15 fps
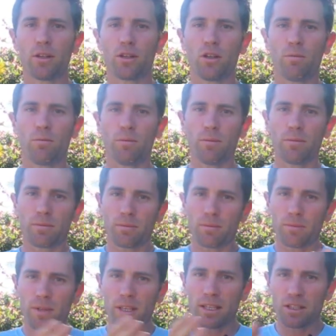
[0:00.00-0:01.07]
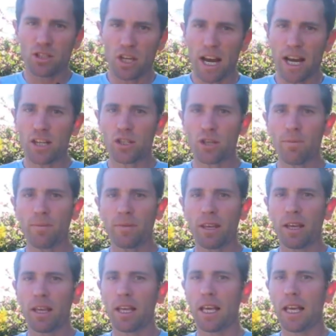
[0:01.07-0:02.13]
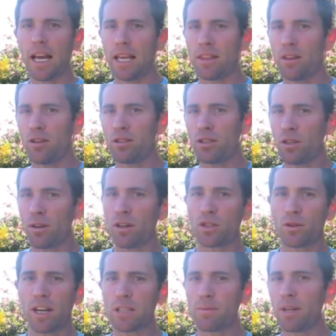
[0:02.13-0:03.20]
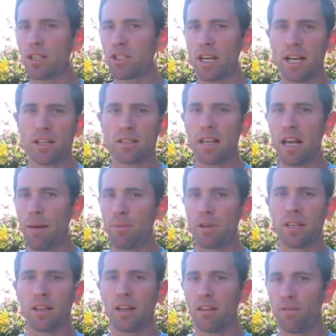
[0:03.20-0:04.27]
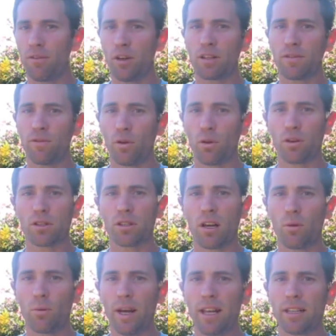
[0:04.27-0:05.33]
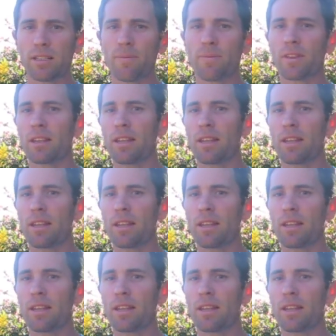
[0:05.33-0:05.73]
You change them, and those neurotransmitter changes happen in that first 4 or so weeks.